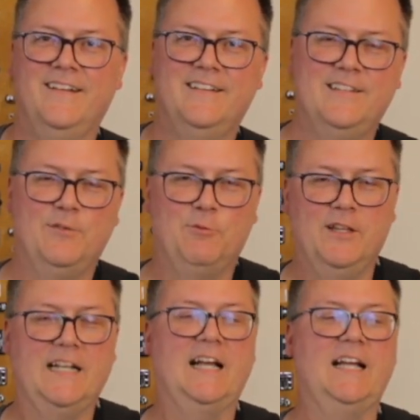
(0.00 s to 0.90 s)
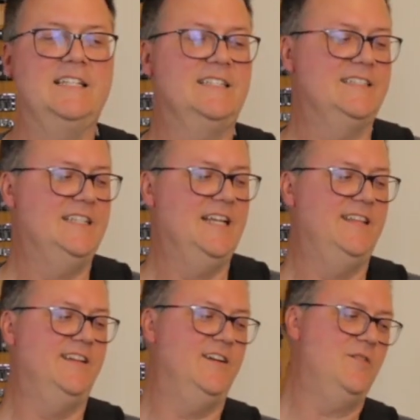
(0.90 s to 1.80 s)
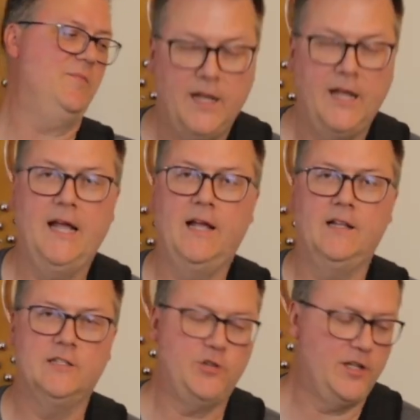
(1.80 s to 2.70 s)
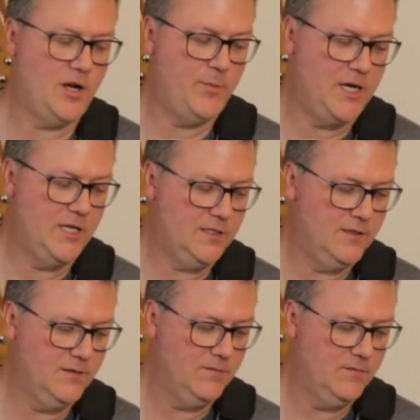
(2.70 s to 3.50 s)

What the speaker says: It's really nice sustain there. And let's try the harmonics.